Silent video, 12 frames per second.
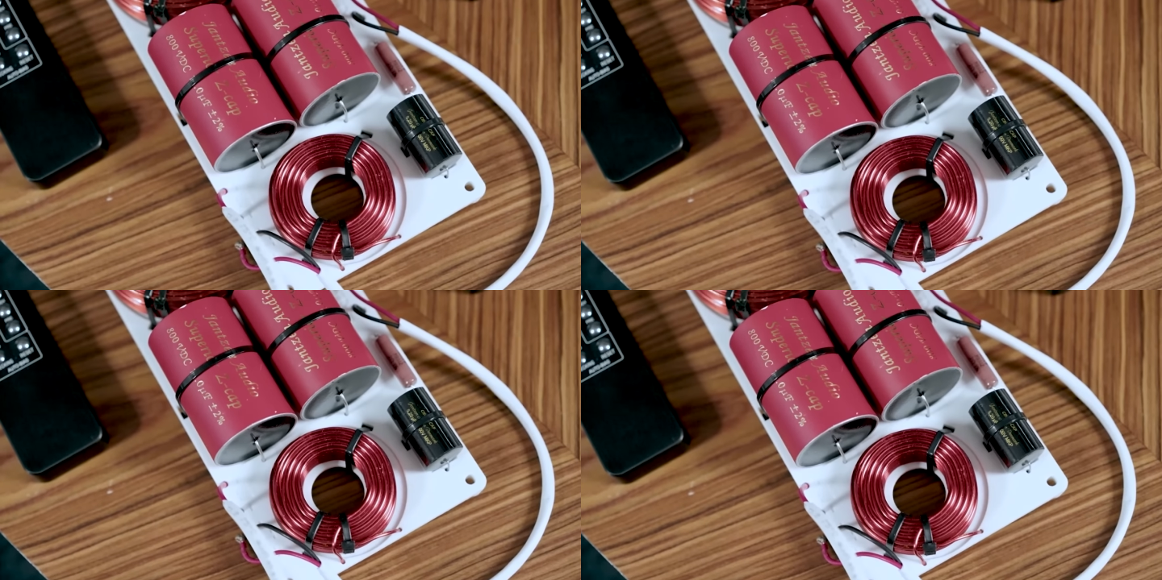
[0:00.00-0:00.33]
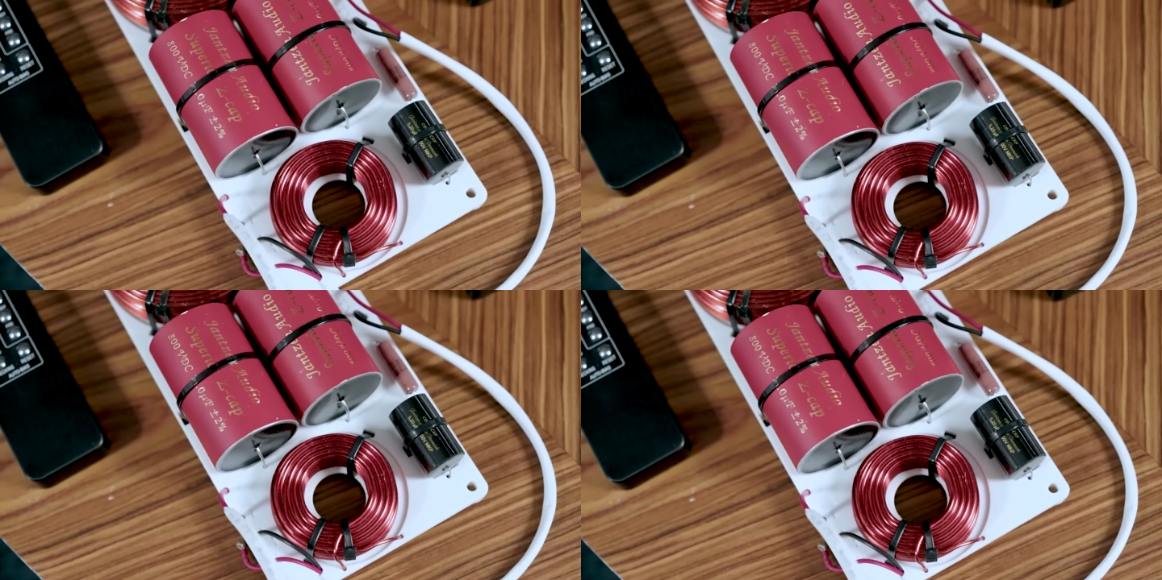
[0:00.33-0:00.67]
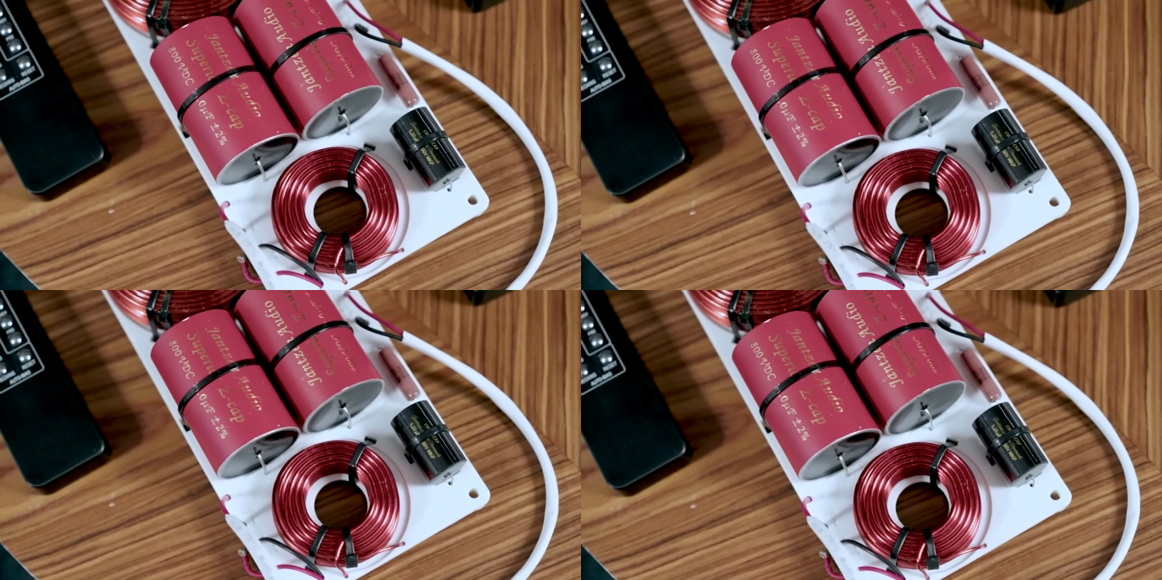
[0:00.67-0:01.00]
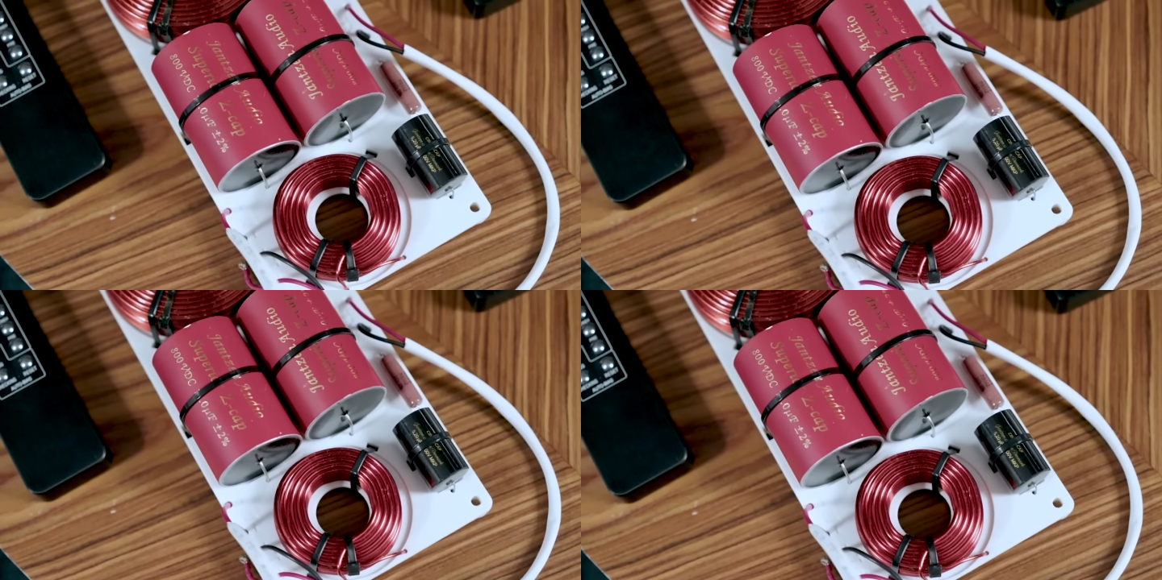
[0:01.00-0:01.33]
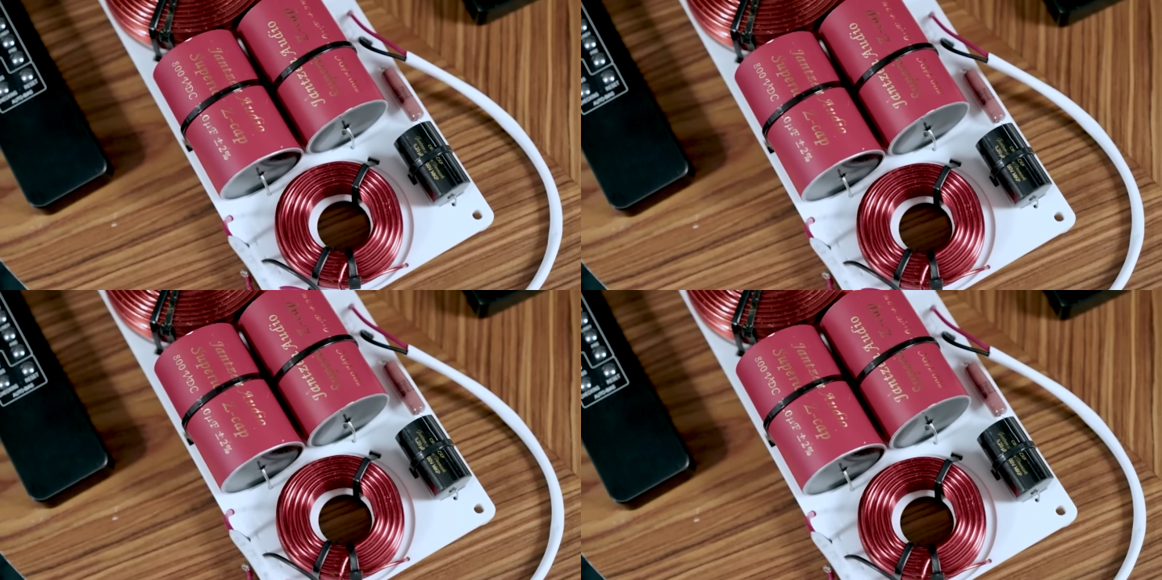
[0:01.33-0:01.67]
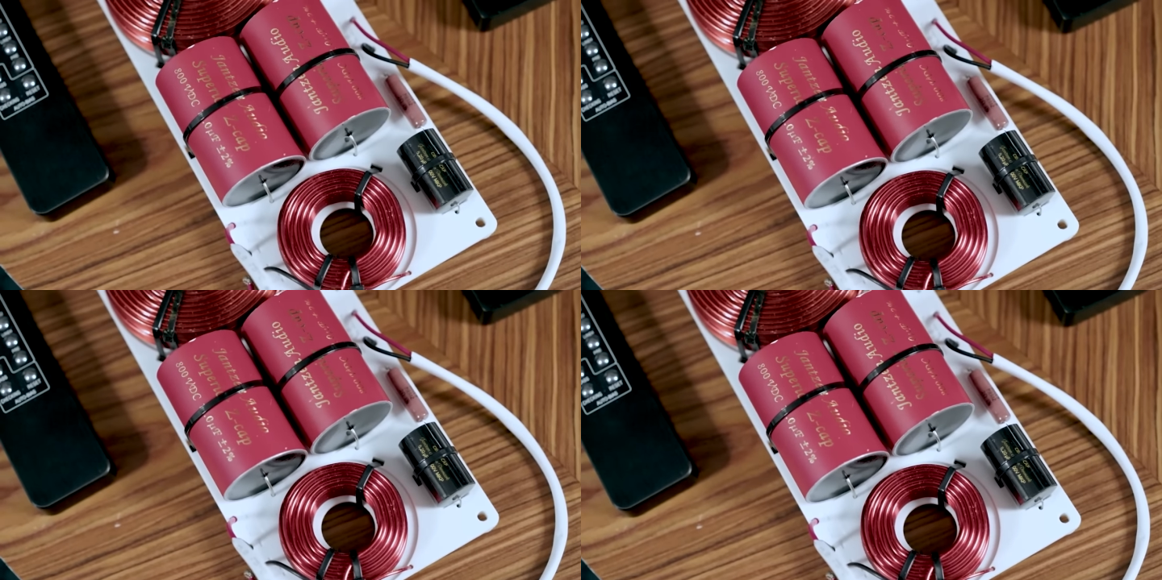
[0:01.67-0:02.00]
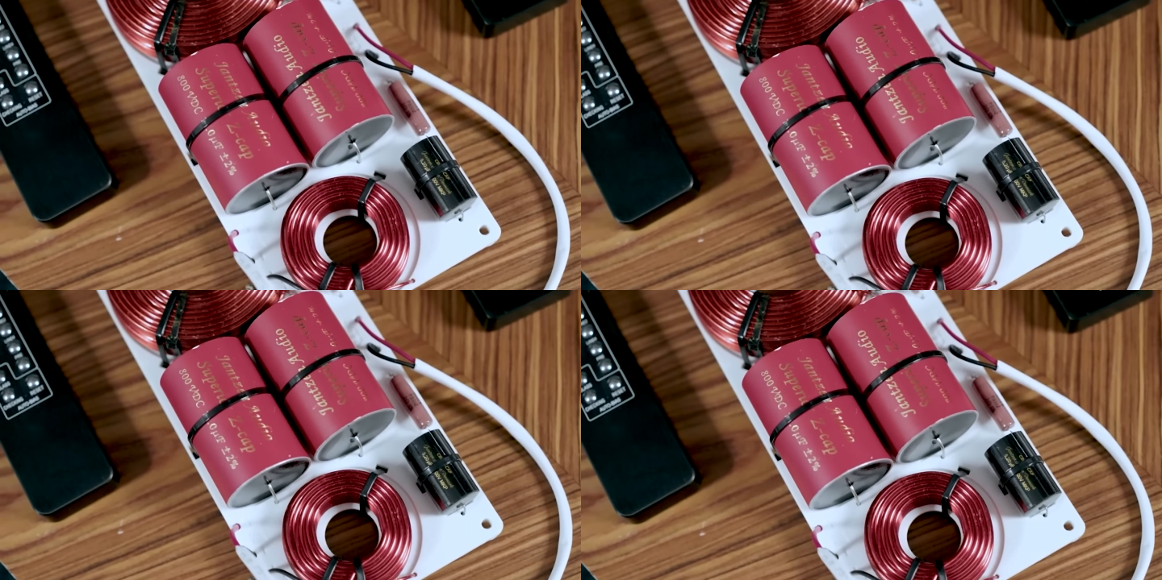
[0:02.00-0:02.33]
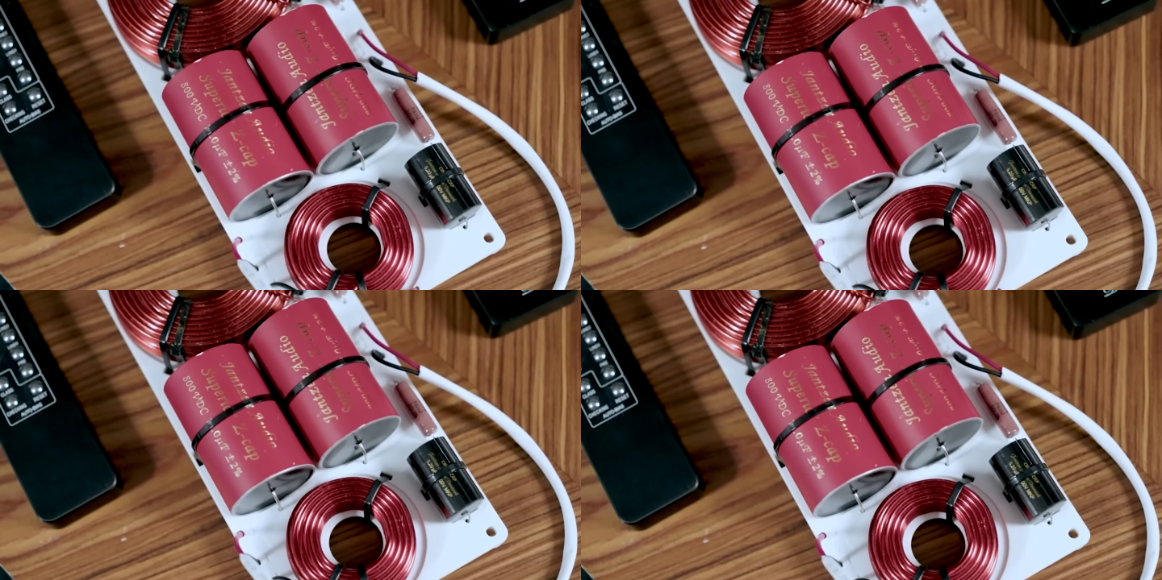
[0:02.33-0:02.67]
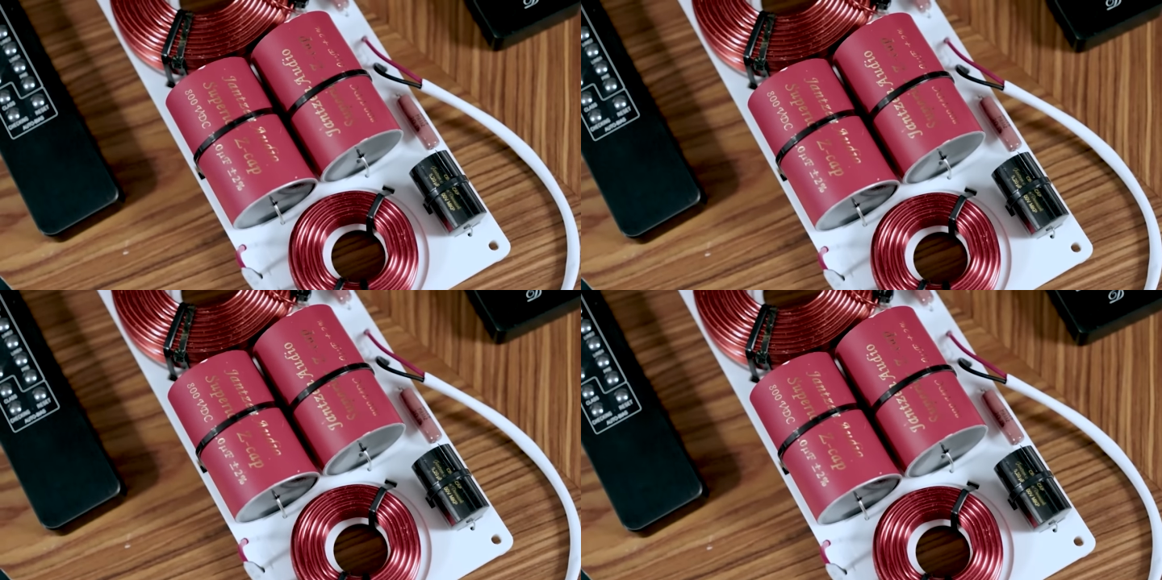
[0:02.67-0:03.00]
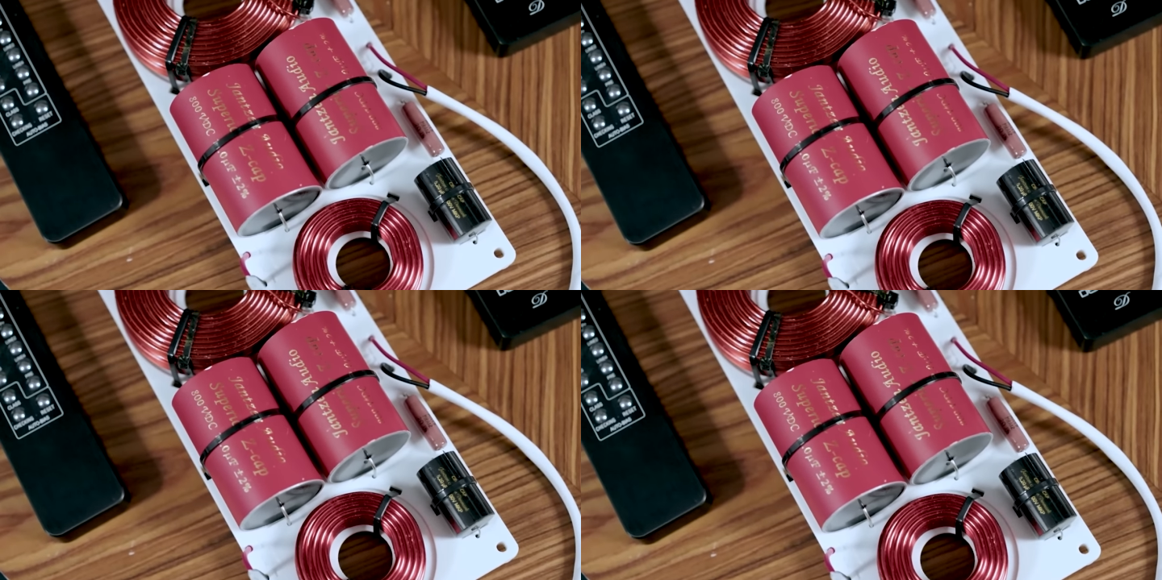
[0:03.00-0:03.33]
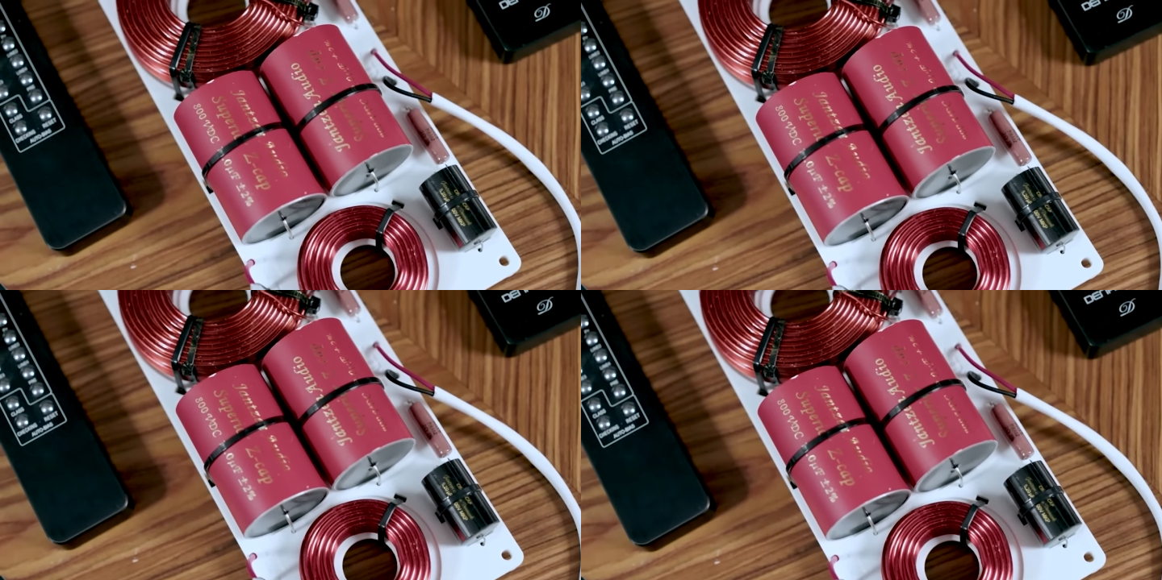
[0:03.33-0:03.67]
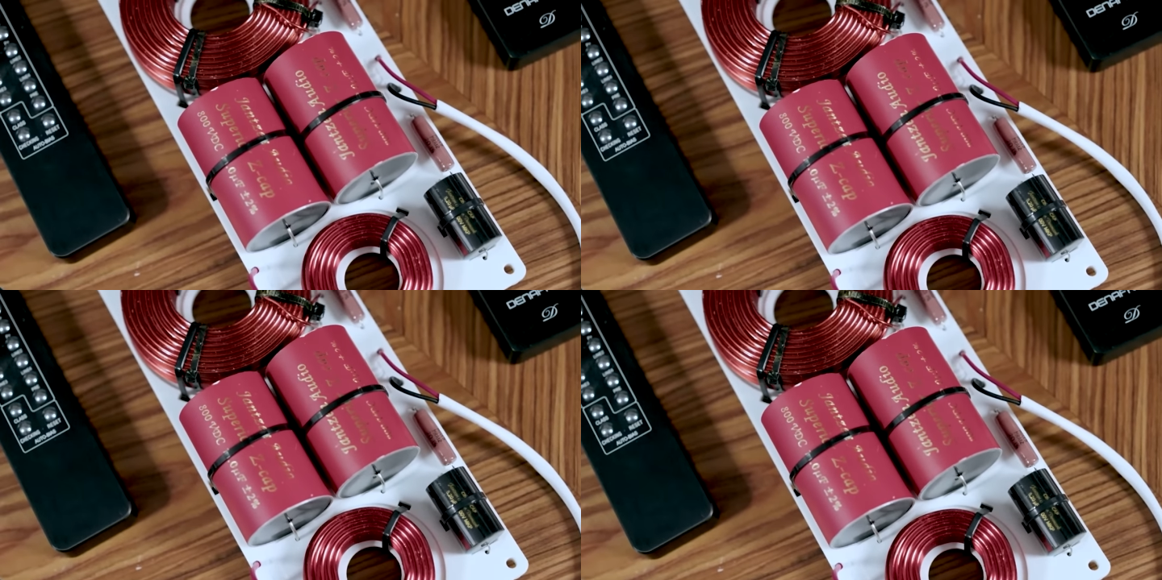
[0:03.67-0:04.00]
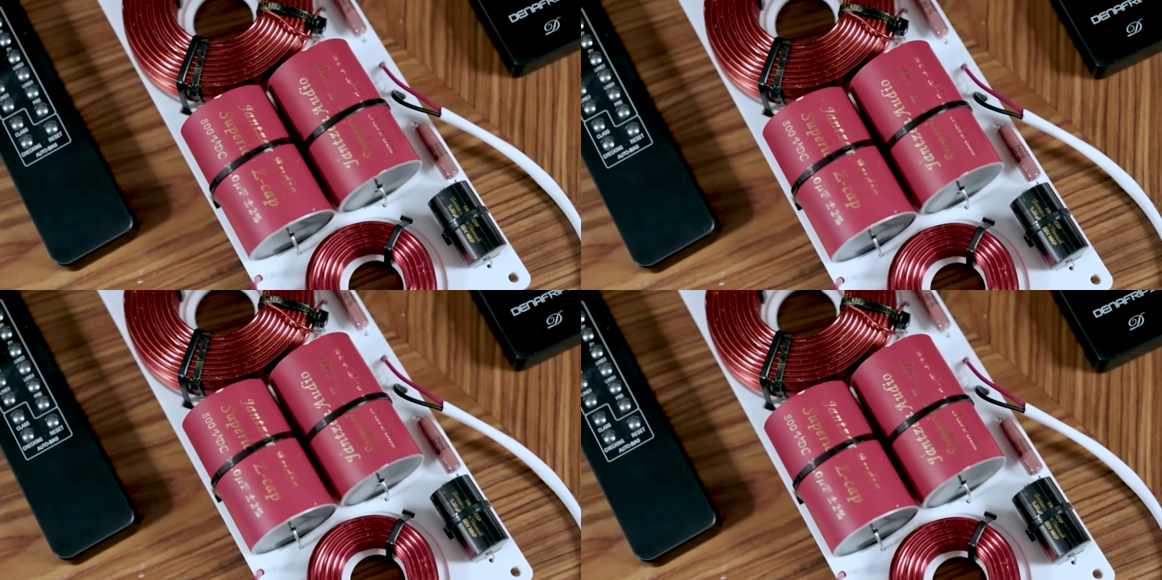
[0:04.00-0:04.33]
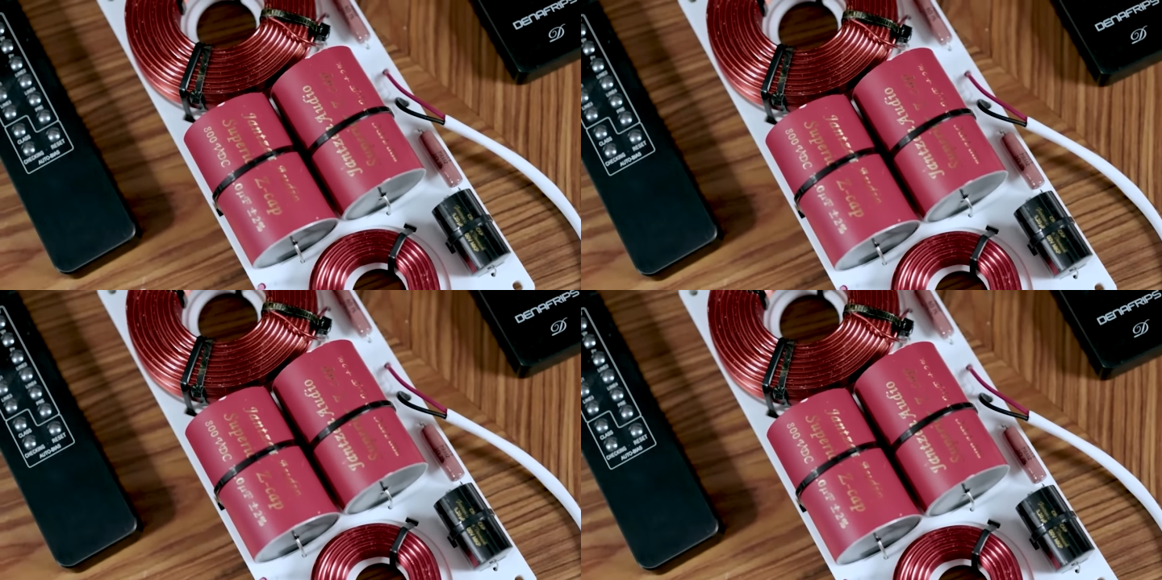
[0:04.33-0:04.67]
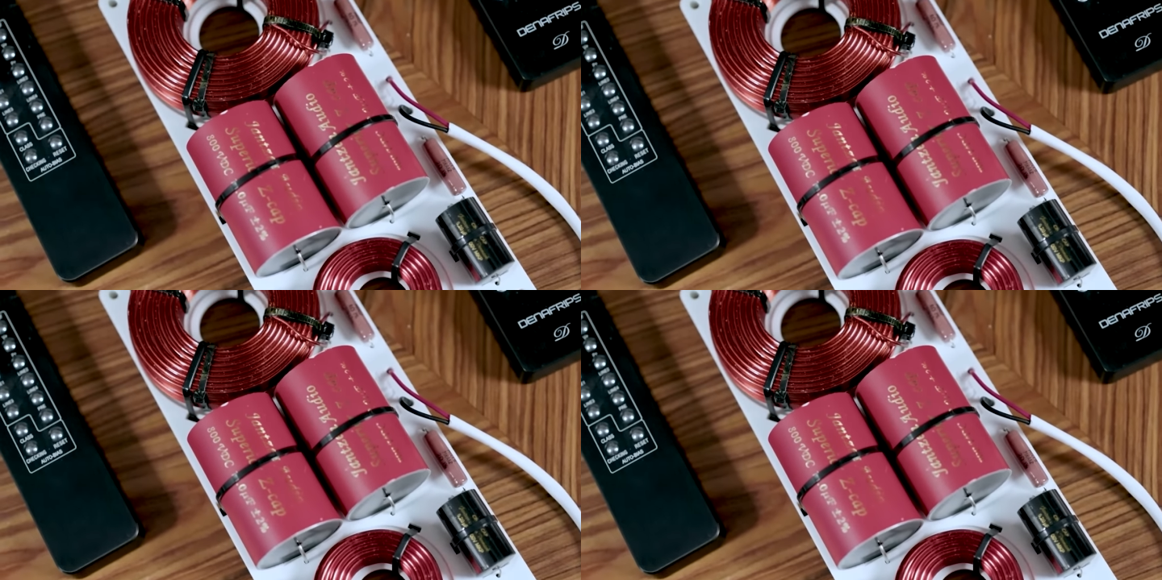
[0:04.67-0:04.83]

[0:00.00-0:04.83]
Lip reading: (no speaker visible)